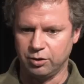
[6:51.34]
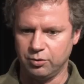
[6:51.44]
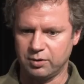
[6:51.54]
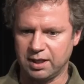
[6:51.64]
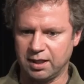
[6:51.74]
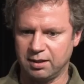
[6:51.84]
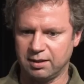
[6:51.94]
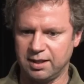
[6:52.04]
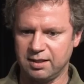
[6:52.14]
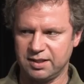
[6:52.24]
you can
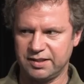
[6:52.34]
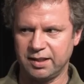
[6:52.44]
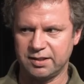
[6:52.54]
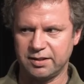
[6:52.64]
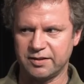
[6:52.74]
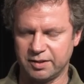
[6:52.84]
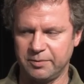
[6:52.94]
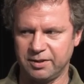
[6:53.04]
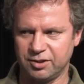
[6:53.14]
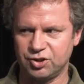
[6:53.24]
get a sense that
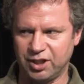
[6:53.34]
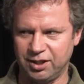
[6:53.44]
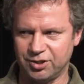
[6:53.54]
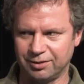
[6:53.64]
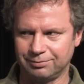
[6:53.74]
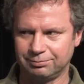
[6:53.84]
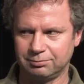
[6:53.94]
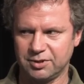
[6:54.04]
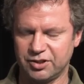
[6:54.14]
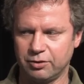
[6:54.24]
something is changing.
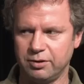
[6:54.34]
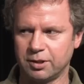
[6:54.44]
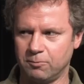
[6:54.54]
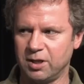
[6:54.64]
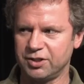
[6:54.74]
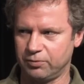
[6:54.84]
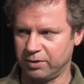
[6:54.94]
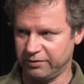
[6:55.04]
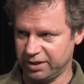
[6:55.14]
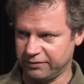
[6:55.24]
So you can watch
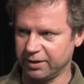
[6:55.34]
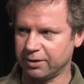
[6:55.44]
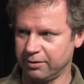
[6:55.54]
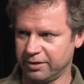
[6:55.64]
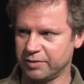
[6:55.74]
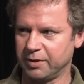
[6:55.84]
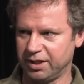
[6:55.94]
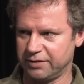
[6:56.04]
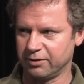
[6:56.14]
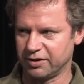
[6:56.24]
one of these flickering
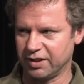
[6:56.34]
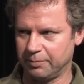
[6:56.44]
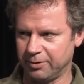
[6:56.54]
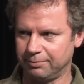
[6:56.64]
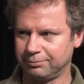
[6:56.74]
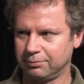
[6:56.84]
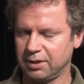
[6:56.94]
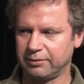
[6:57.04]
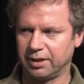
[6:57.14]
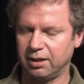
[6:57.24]
displays, for example,
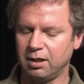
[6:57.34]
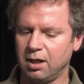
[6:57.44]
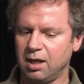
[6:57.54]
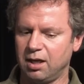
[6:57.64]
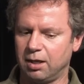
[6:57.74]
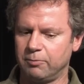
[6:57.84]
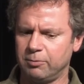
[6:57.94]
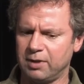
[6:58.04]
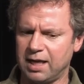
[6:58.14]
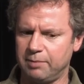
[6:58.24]
right? And
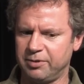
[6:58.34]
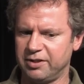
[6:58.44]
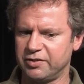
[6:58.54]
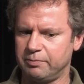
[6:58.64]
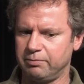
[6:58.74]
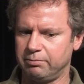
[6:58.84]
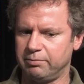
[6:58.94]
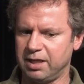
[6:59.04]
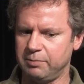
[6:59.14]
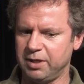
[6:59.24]
what will happen is
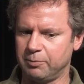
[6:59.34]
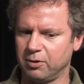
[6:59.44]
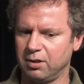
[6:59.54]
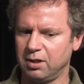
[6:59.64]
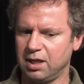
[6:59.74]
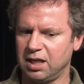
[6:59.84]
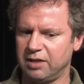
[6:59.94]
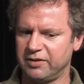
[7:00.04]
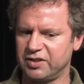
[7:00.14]
many people have a